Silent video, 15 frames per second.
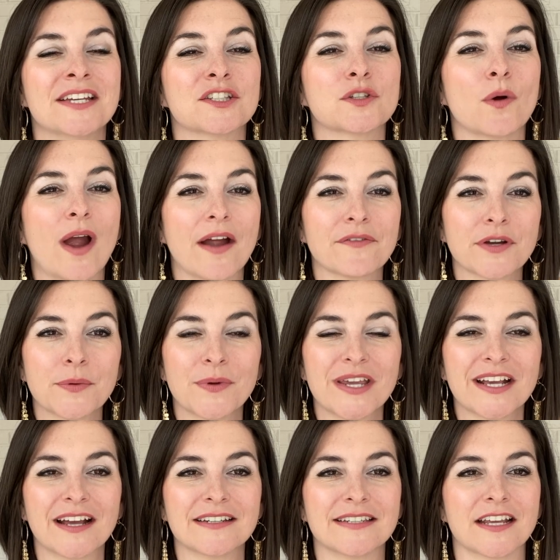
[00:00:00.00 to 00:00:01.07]
So every
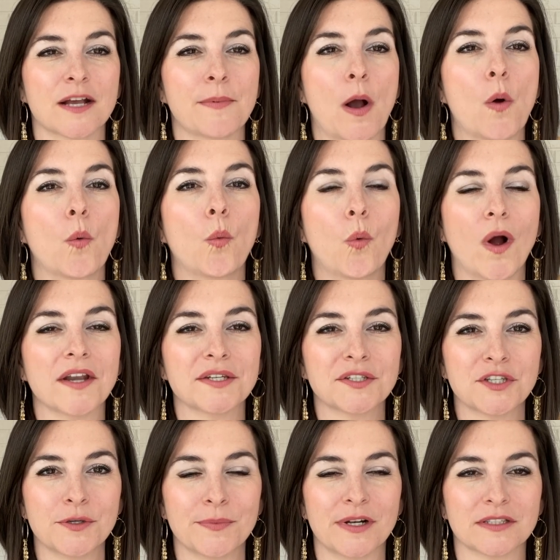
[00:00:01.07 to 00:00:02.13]
week I take about 1 to
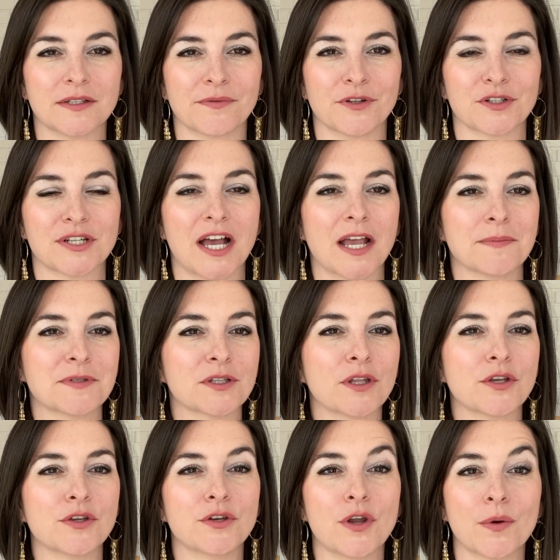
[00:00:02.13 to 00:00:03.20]
2 minutes of your time to
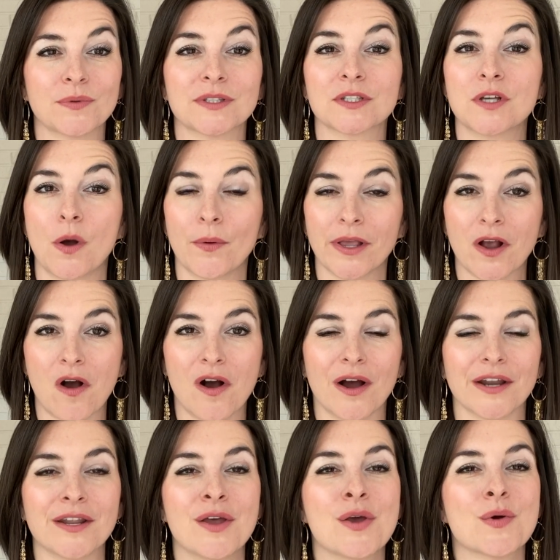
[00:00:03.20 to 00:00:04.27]
let you know what's going
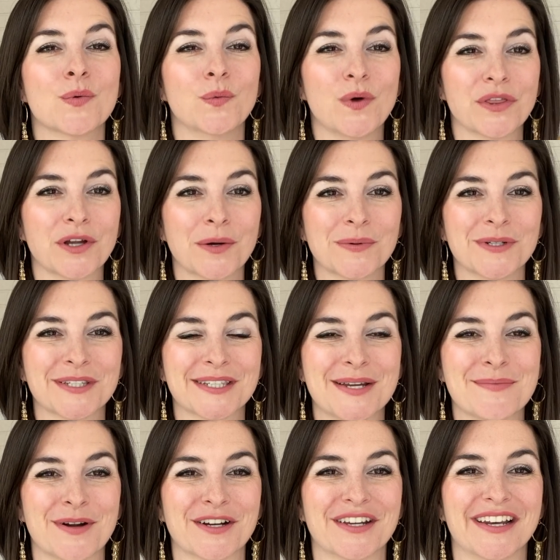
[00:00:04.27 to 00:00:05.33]
on with our real
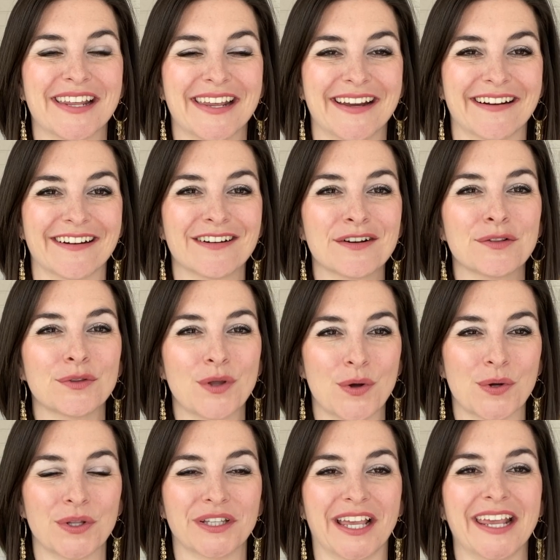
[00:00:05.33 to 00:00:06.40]
estate market here
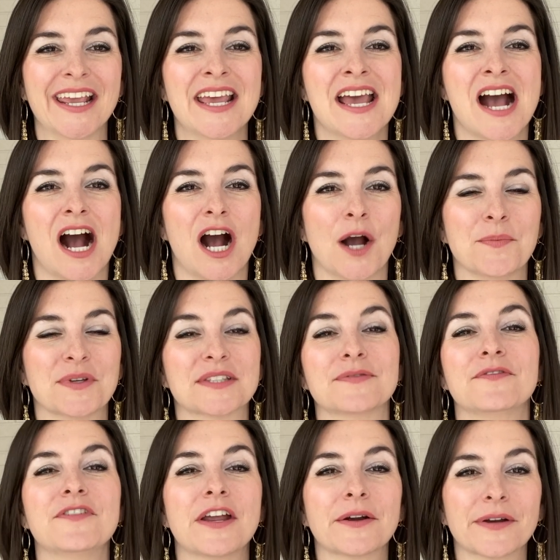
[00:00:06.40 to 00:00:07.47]
locally. It's
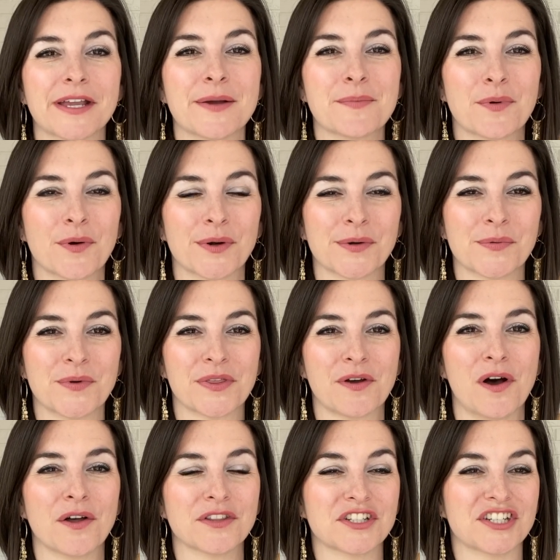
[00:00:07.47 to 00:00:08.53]
very important with
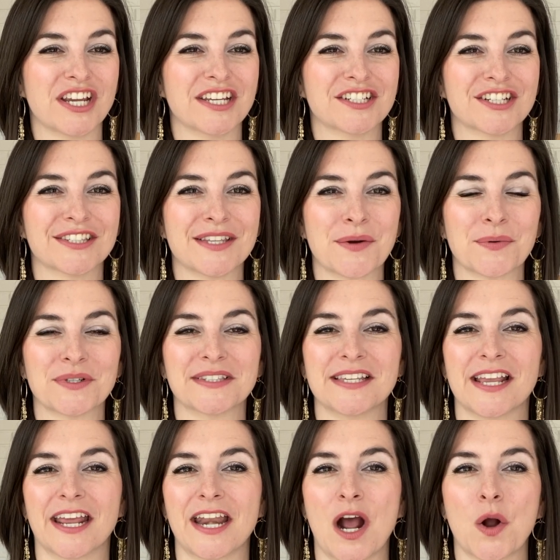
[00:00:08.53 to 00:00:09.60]
all the changes that we're
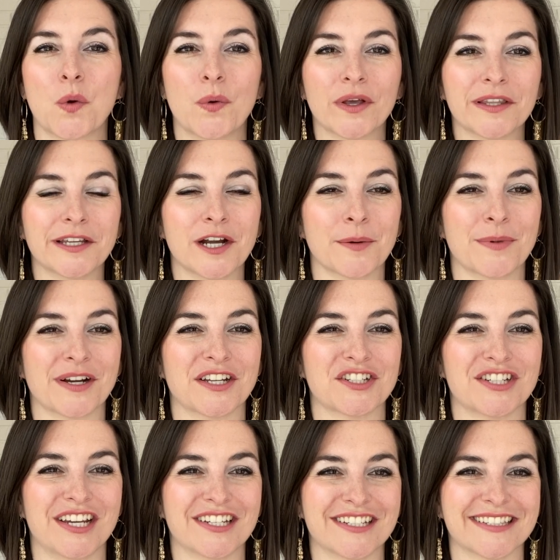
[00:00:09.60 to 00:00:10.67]
seeing and how quickly our market
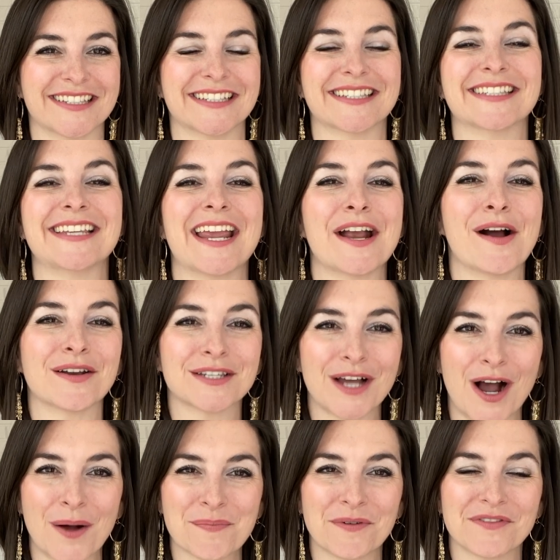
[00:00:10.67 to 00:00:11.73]
changes to stay on
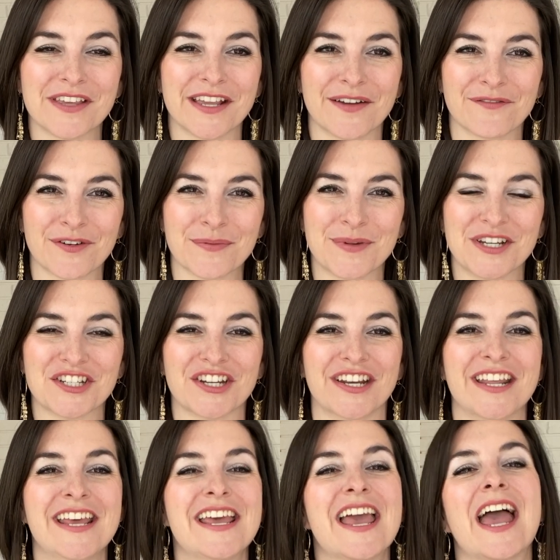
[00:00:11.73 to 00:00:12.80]
top of the
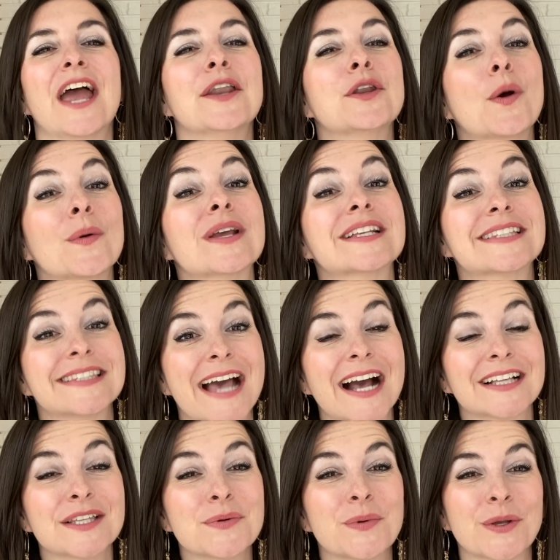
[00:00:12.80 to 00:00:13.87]
information and know
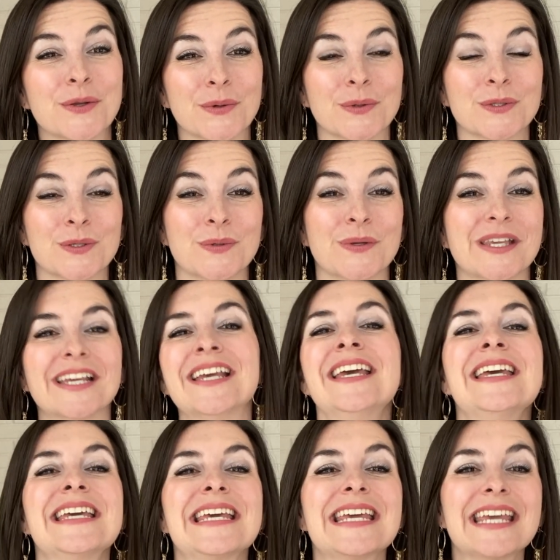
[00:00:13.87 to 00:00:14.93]
exactly what you're doing
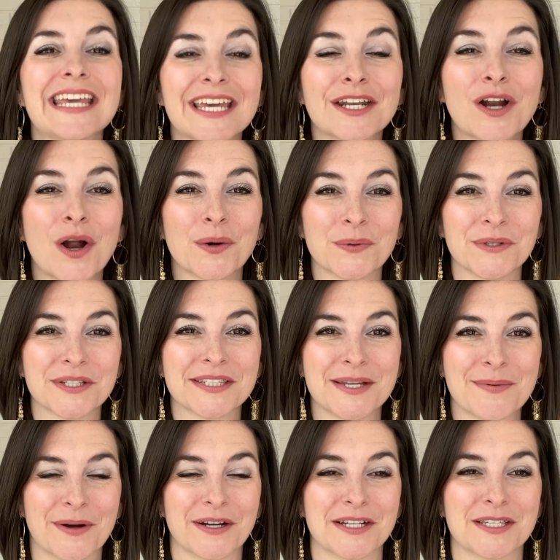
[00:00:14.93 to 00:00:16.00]
in our real estate
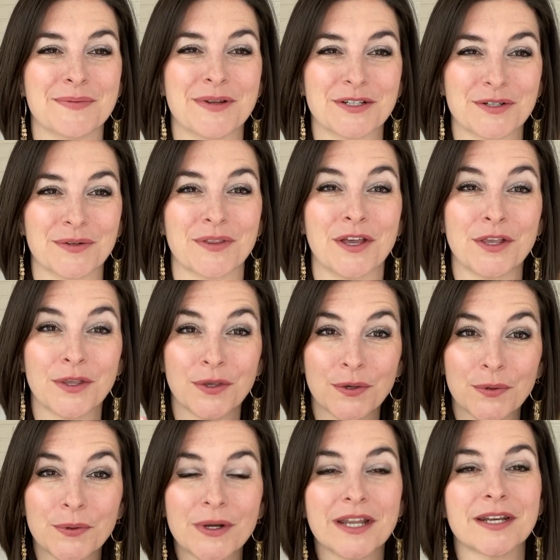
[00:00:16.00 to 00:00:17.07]
market to make sure that
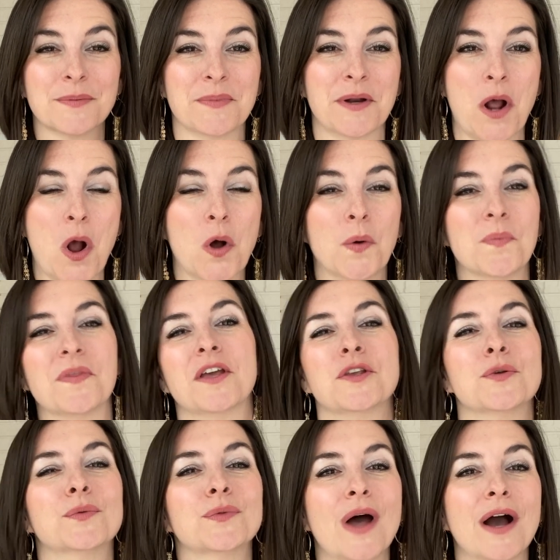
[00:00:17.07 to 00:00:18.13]
you end up in a home that
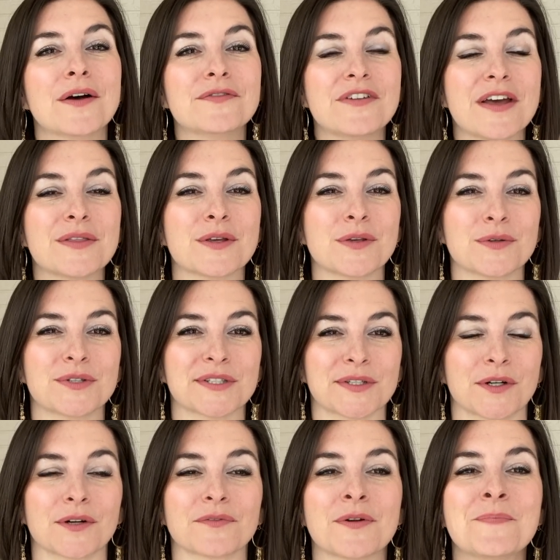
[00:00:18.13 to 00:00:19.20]
you love and that you
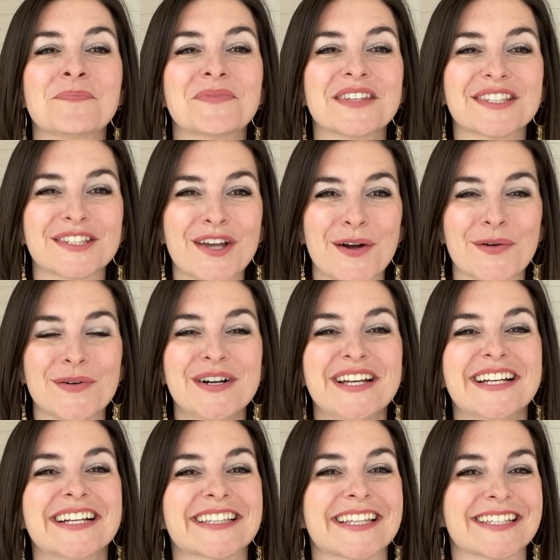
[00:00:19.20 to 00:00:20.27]
deserve. So
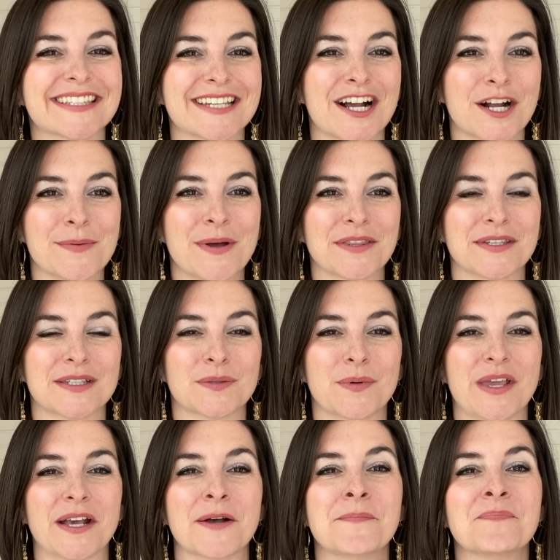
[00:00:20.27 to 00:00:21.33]
let's talk about this
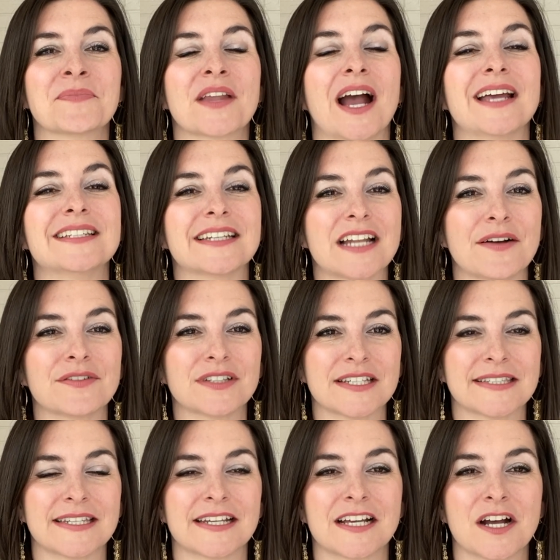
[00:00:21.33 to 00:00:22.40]
week. I did have a
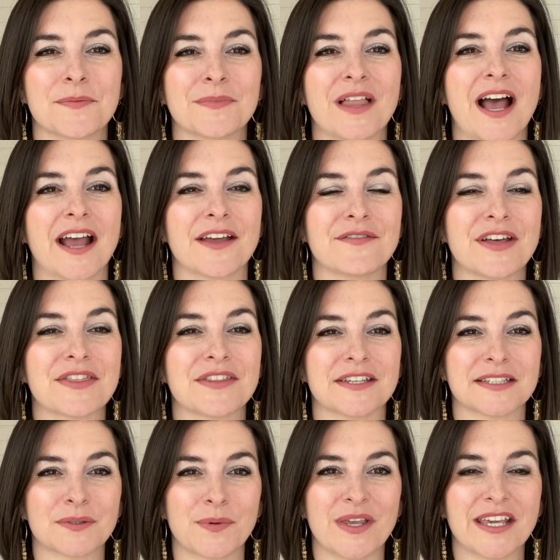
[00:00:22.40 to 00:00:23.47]
listing come live
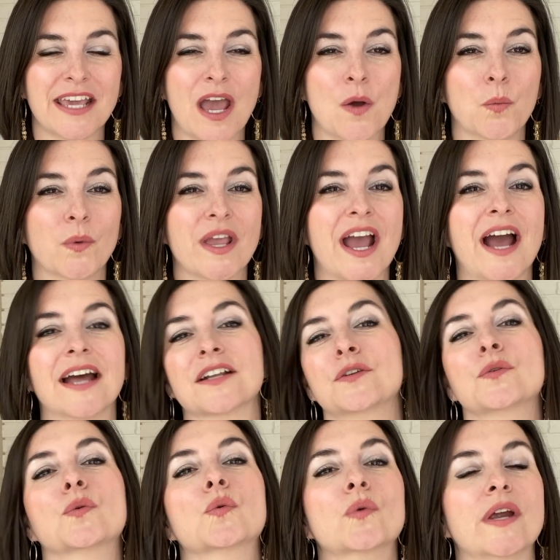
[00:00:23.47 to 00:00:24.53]
this week and we had
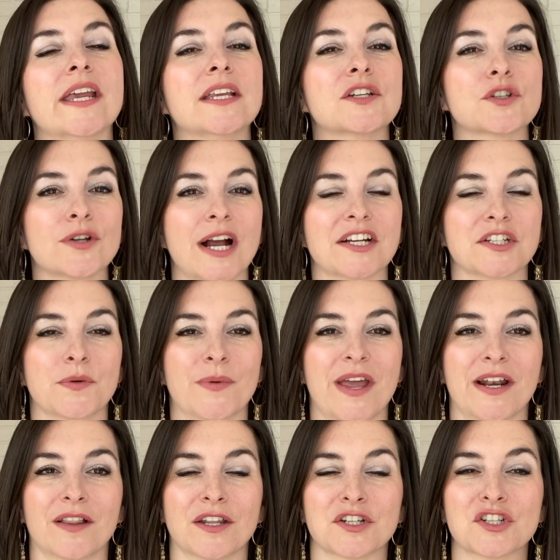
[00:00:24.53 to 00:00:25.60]
great traction. We
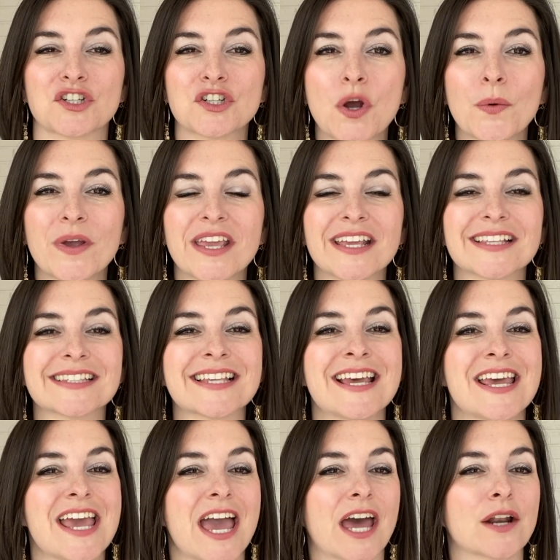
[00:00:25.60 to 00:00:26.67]
had a lot of showings
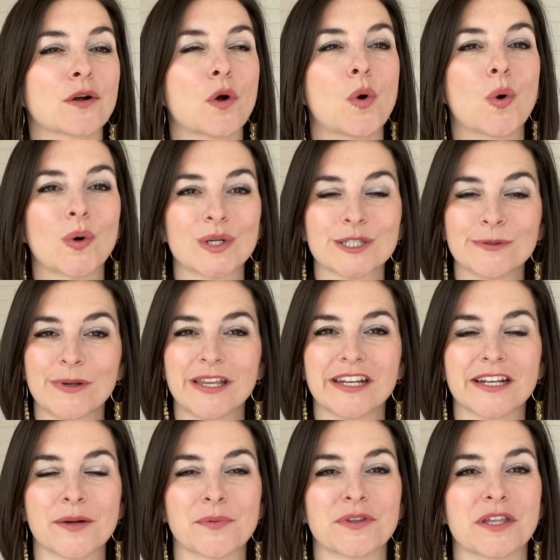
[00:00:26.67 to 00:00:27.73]
and of course we
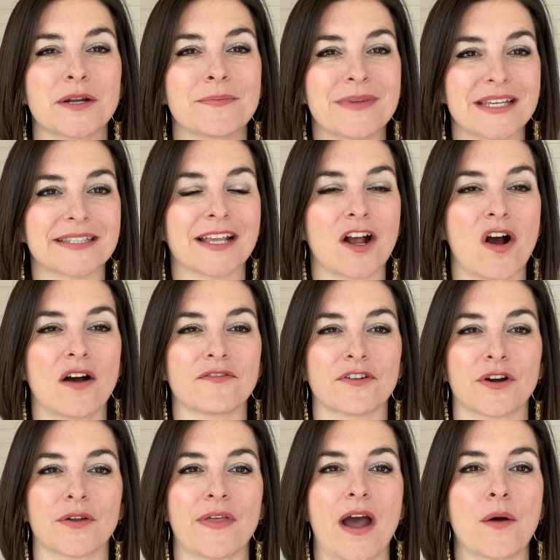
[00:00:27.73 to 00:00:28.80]
ended up with an amazing
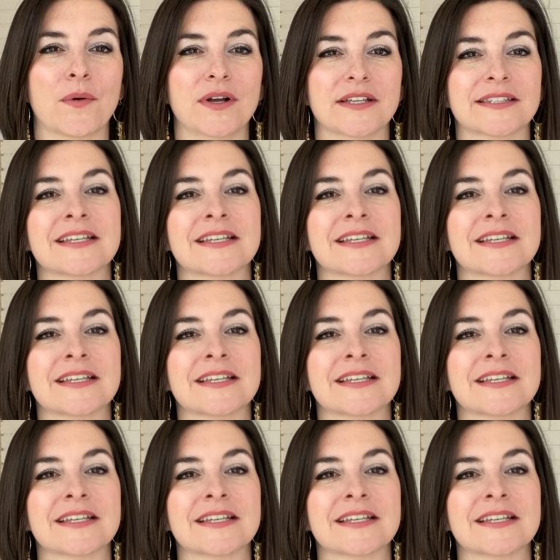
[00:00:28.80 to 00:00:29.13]
offer that was